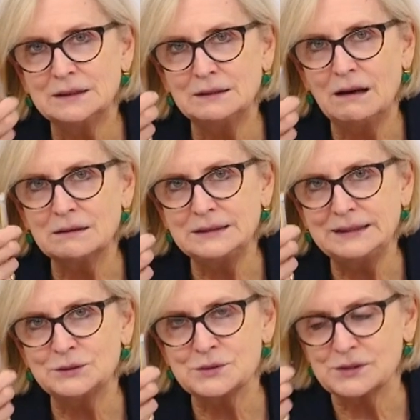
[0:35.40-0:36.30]
long
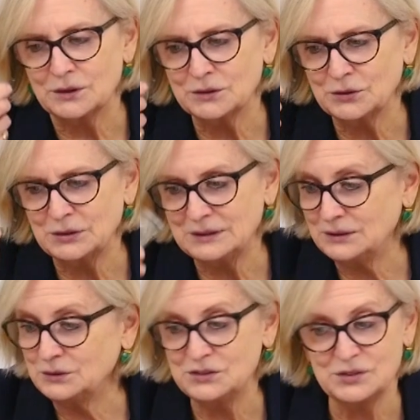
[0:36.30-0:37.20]
needles are good.
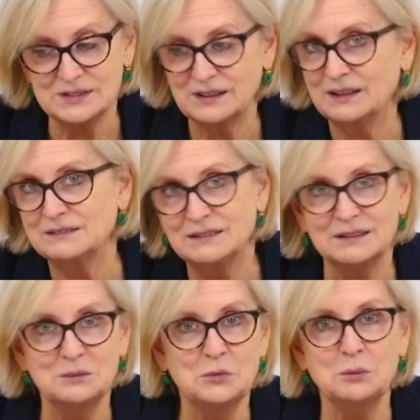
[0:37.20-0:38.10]
You can just get
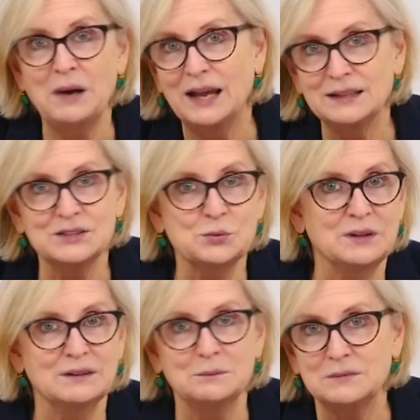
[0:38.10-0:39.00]
more mileage
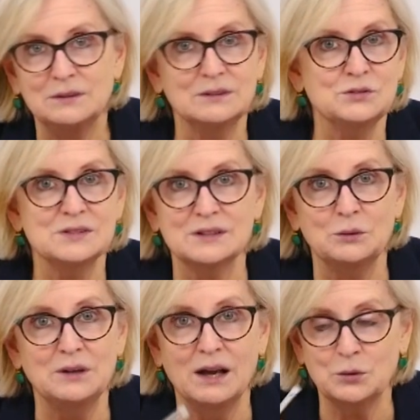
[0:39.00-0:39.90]
with them. You can just
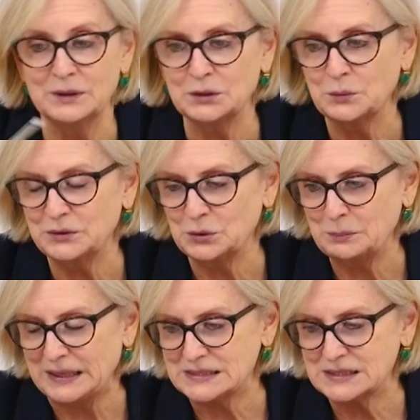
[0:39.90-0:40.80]
go a lot quicker with your
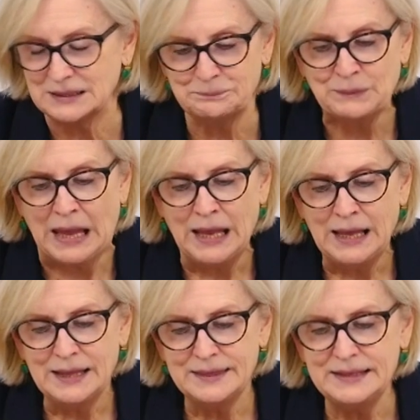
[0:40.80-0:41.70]
basting.
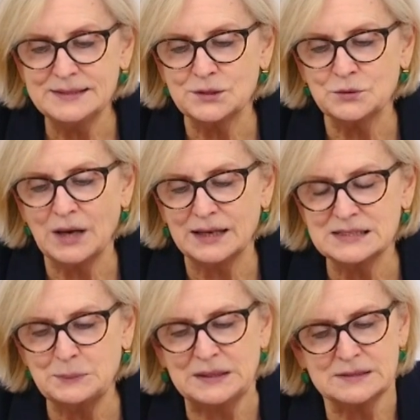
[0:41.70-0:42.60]
These are
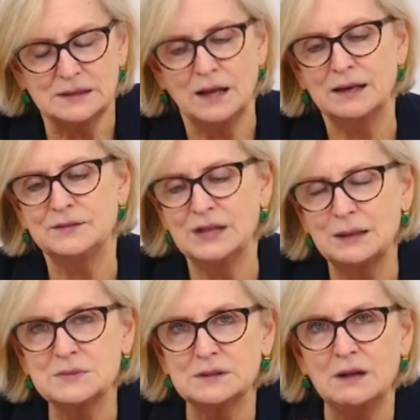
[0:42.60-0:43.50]
nice because a lot of
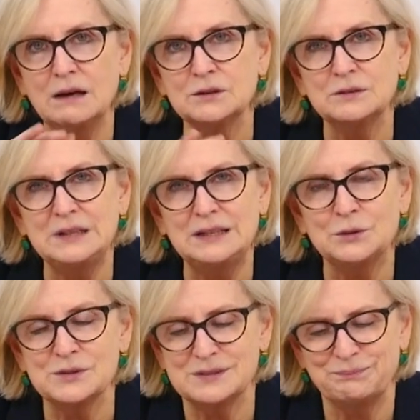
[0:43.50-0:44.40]
times longer
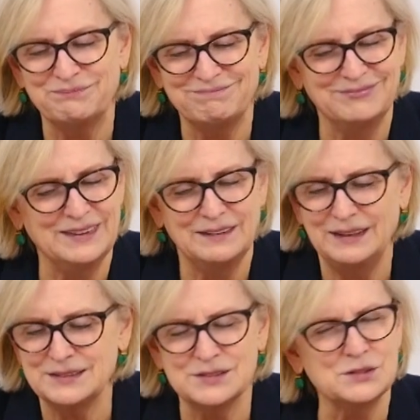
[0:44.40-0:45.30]
needles
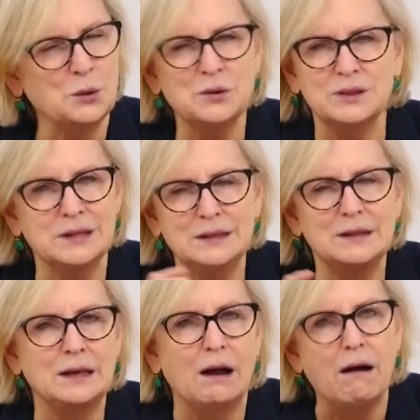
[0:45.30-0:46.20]
get so thin
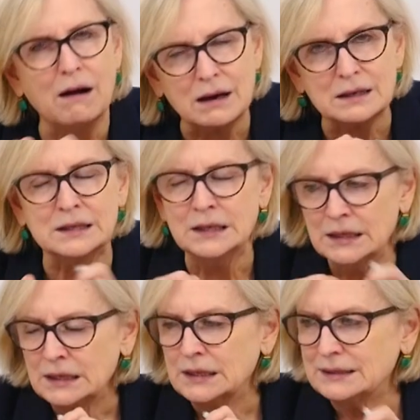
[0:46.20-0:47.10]
they arc,
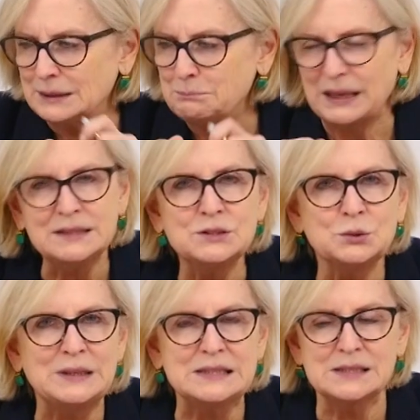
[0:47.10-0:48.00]
they bend
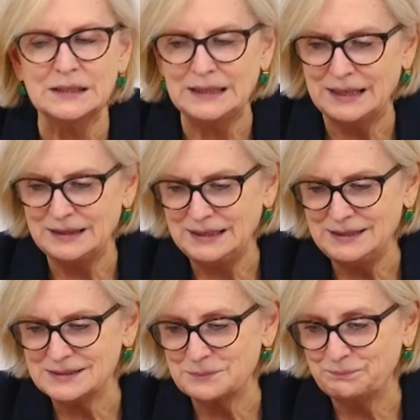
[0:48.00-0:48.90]
too easily, and
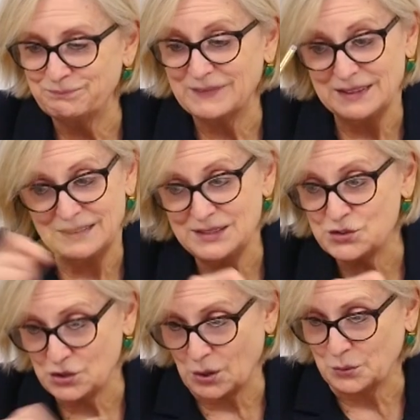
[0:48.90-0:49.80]
these
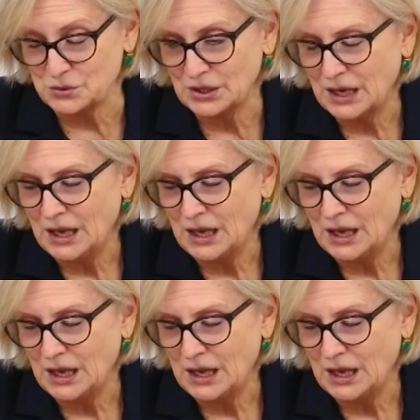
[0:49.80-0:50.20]
don't.